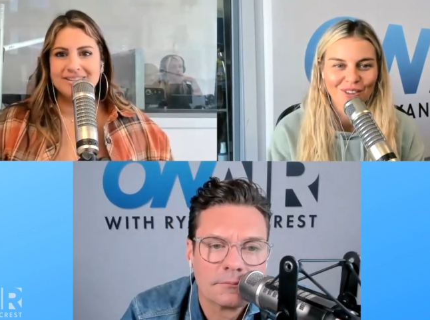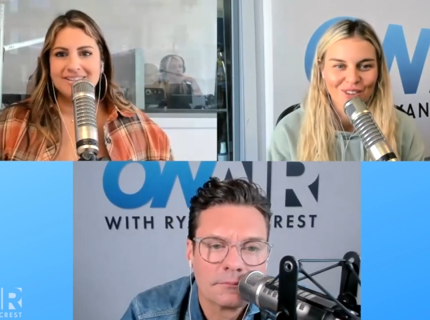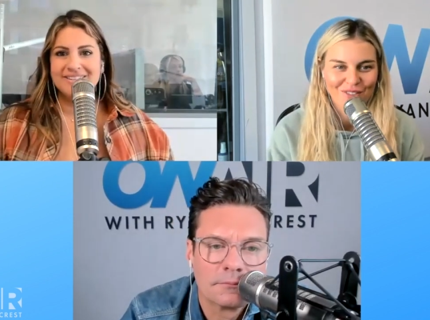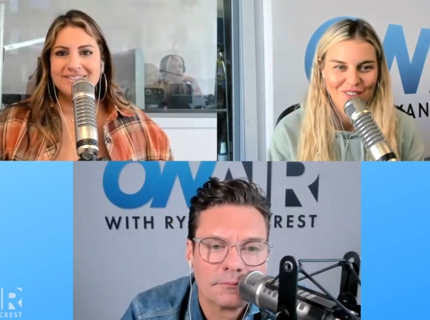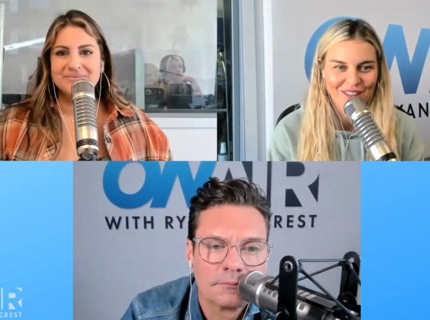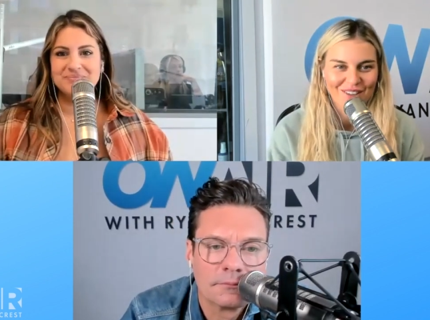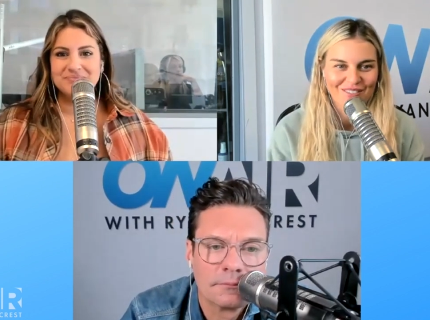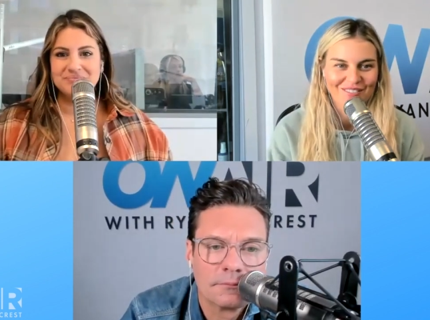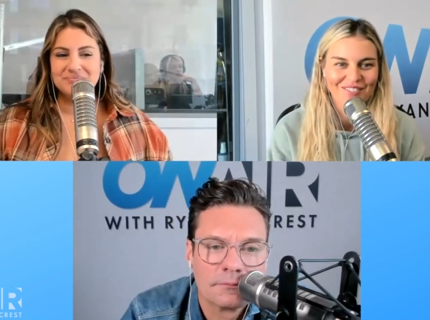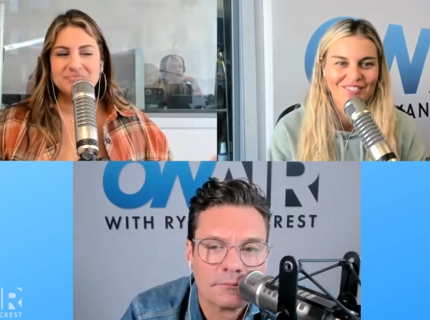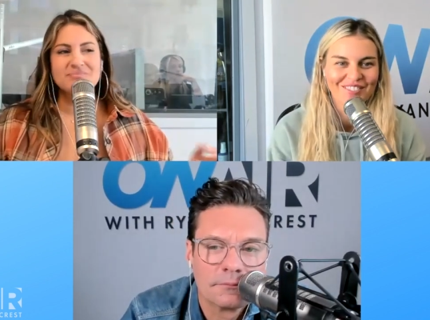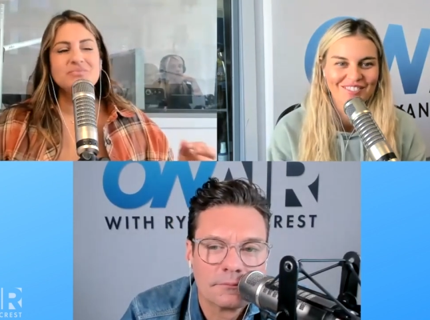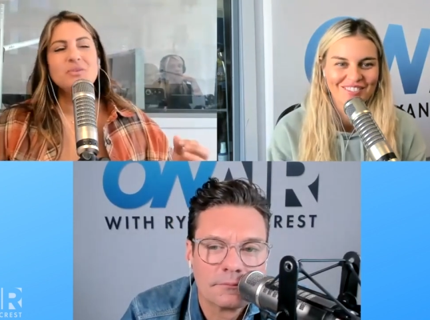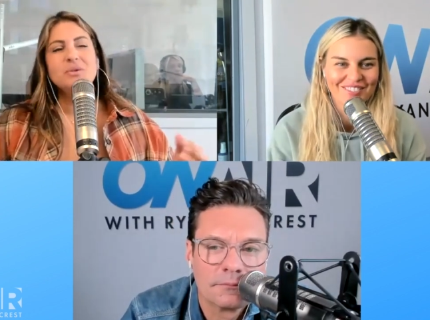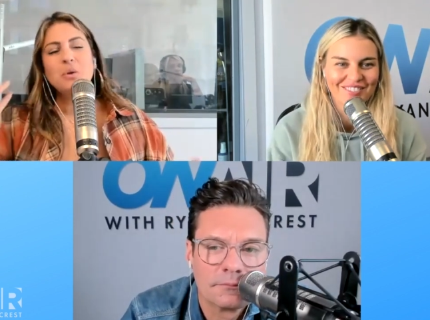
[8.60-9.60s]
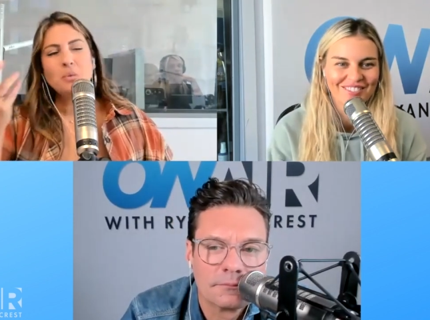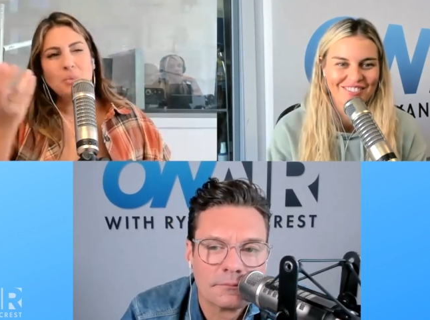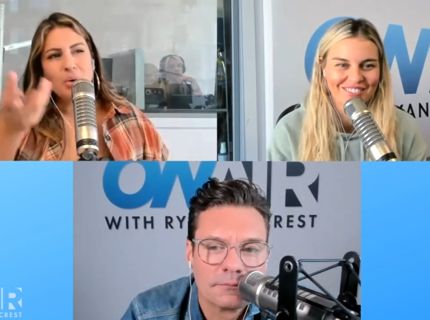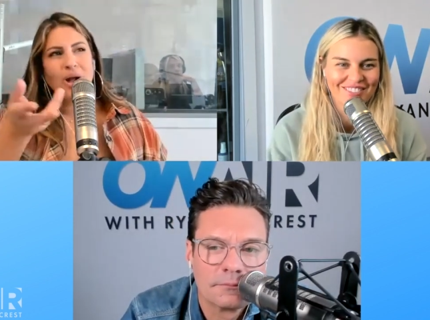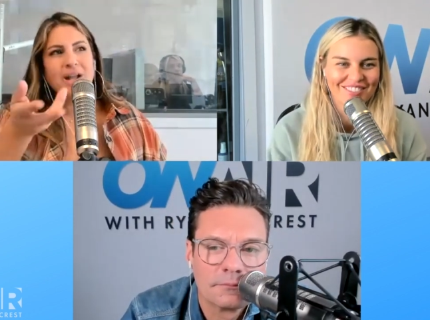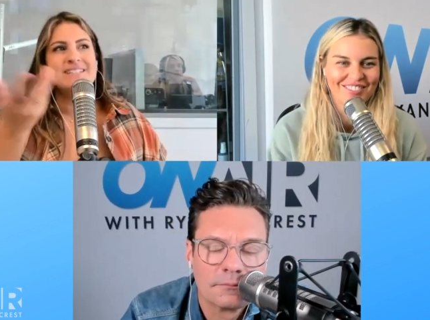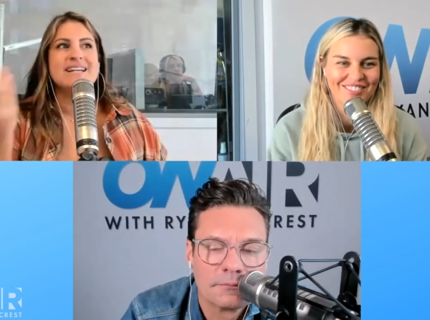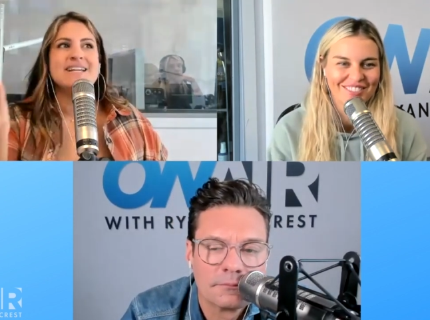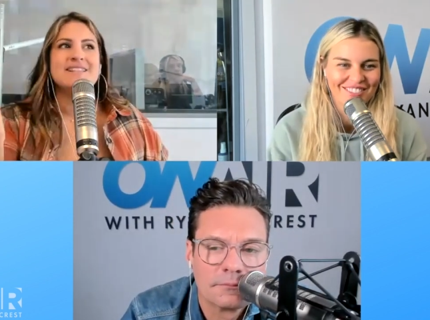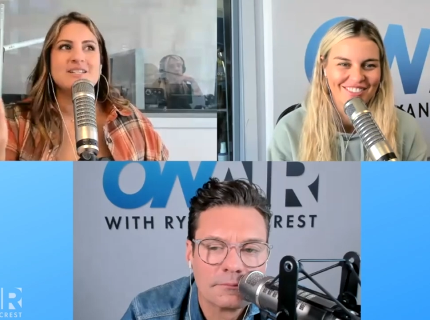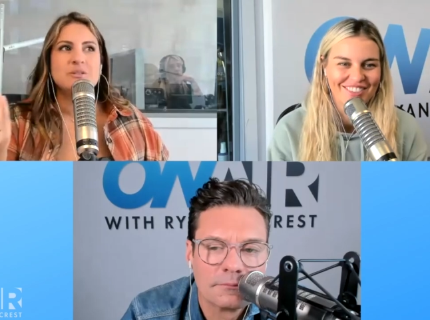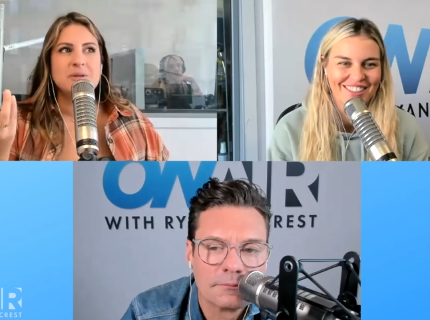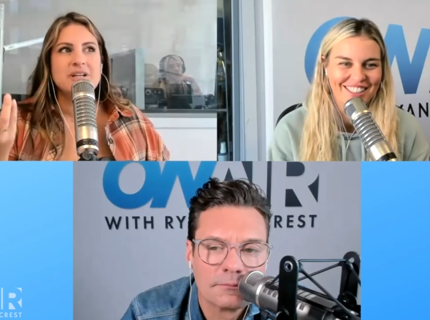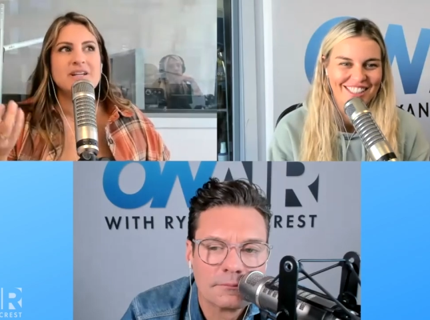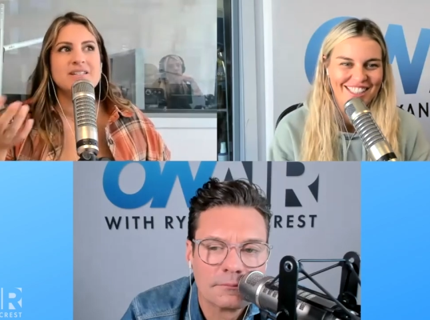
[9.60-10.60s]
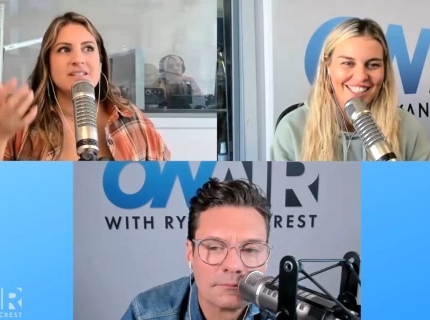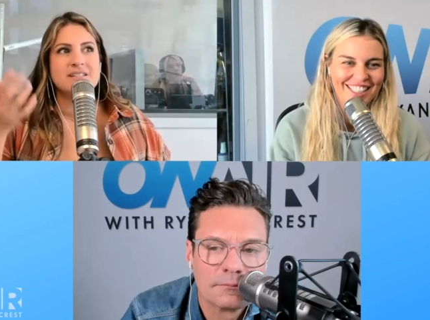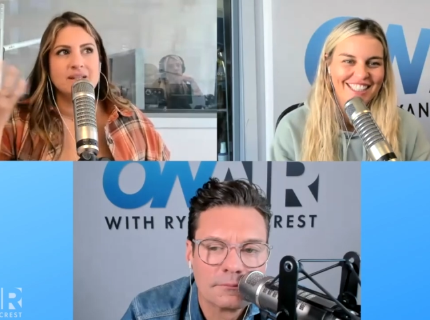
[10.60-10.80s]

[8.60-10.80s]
Speaker 1: rule of thumb. Well, I say this because